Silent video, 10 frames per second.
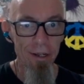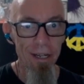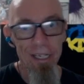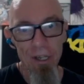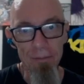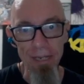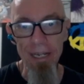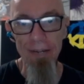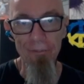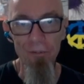it's going to be
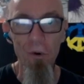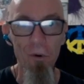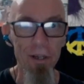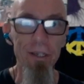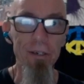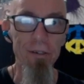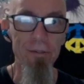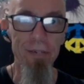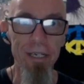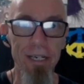like 4 until
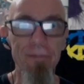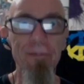fucking